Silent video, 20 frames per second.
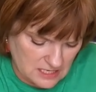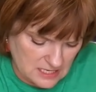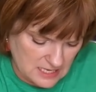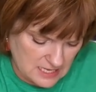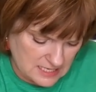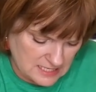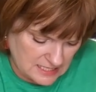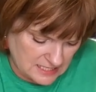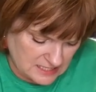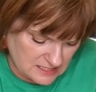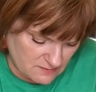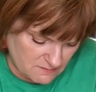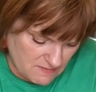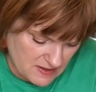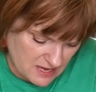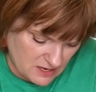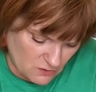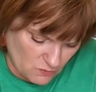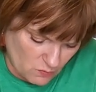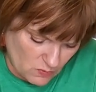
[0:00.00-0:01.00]
it doesn't
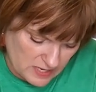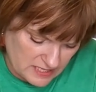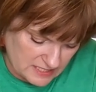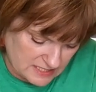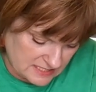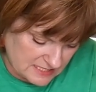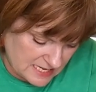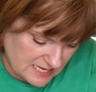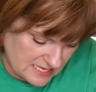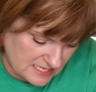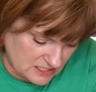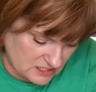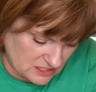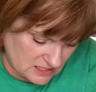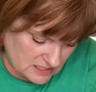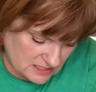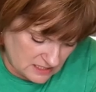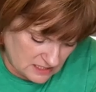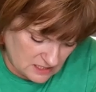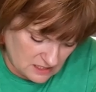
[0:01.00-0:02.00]
matter what
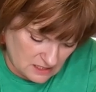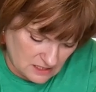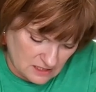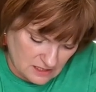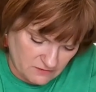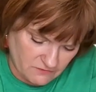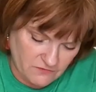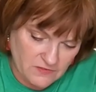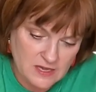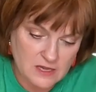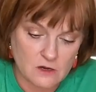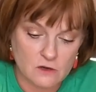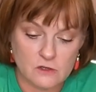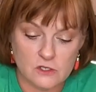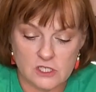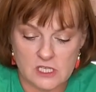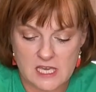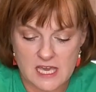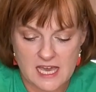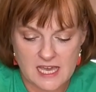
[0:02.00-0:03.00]
size finger
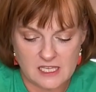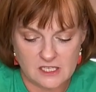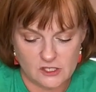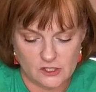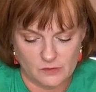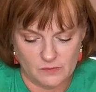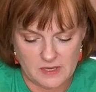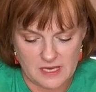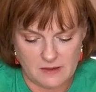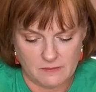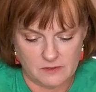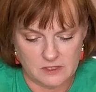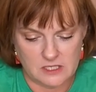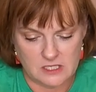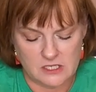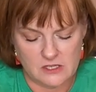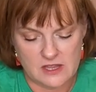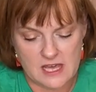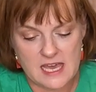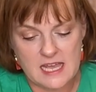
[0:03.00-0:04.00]
she has, she'll be able to
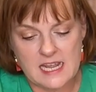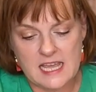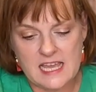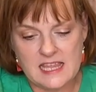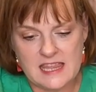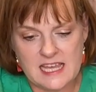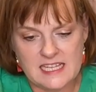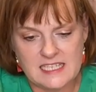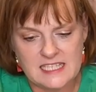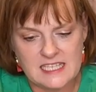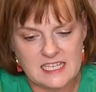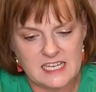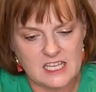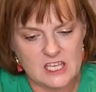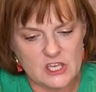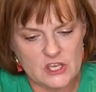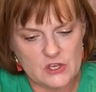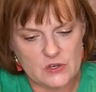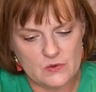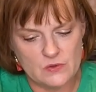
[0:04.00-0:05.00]
do that. And that's in a
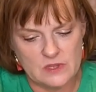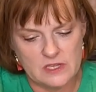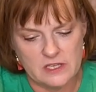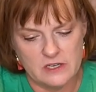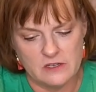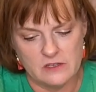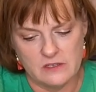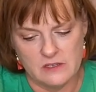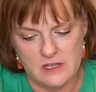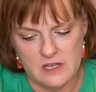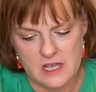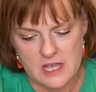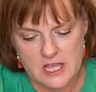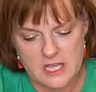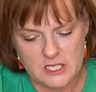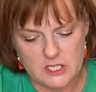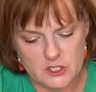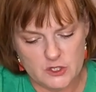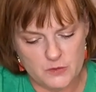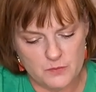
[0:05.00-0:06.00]
cute little
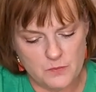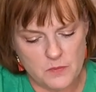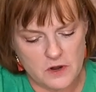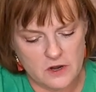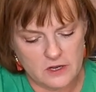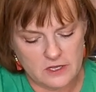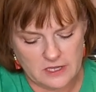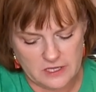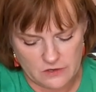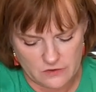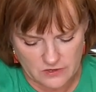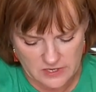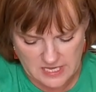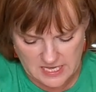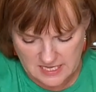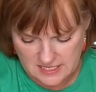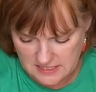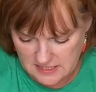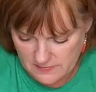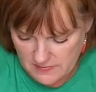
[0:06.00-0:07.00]
sparkly
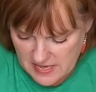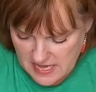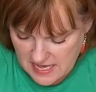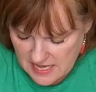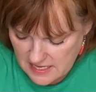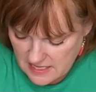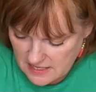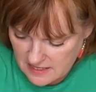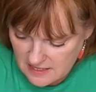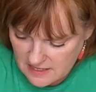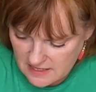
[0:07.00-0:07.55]
organza bag.